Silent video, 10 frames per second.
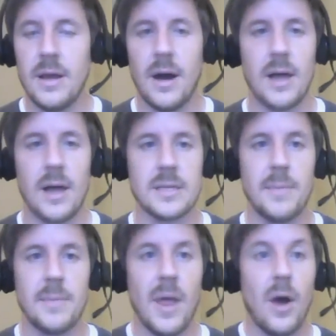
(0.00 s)
Awesome.
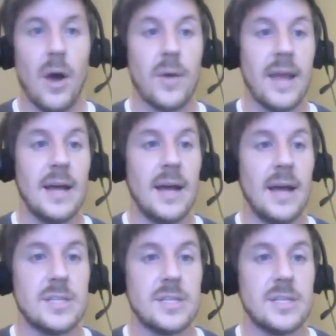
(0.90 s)
Okay, uh,
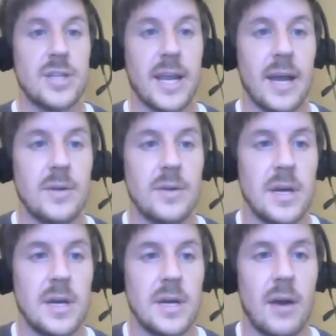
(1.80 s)
let's check out
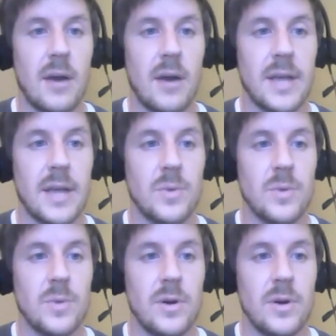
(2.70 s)
uh, our next word.